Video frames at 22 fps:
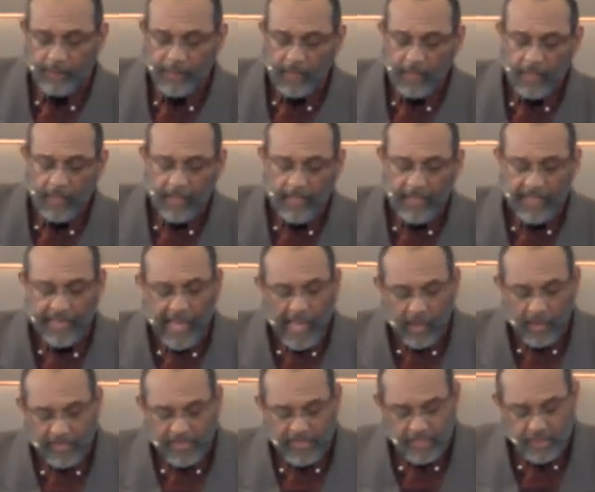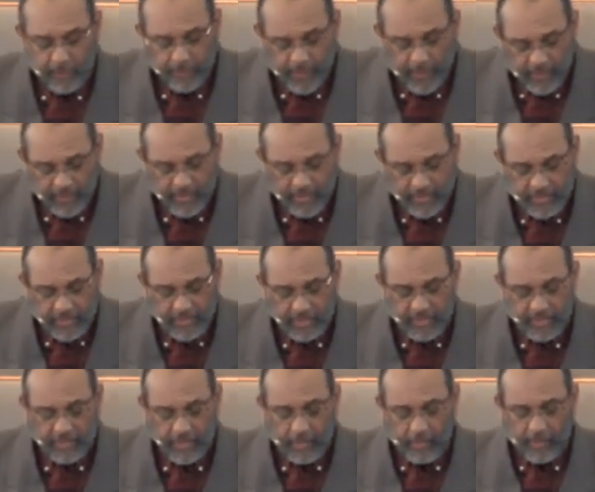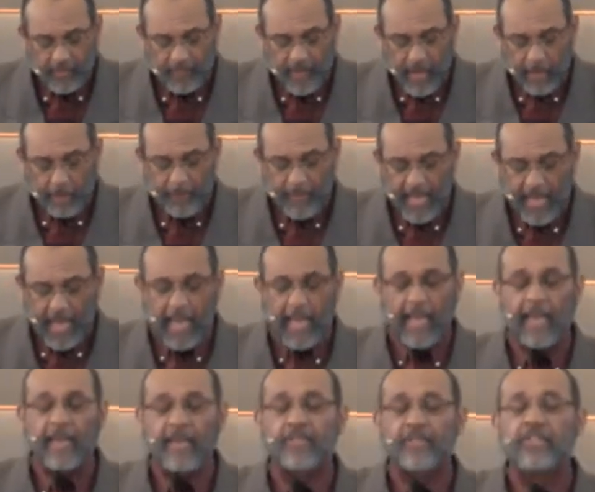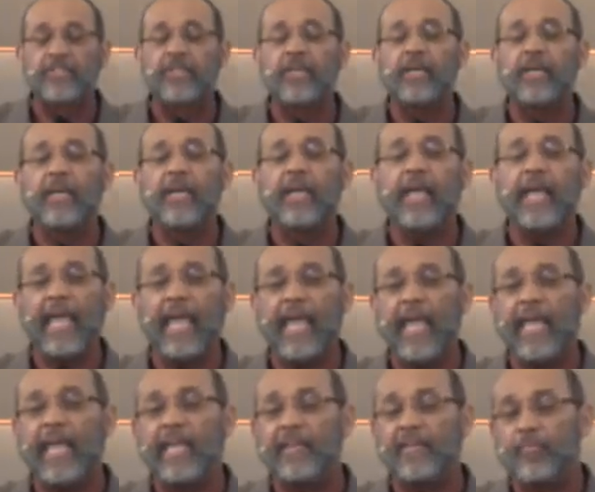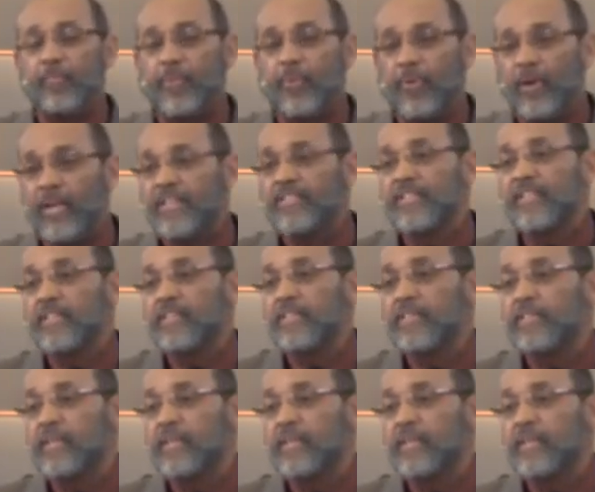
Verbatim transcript: in our experiencing some of our past and present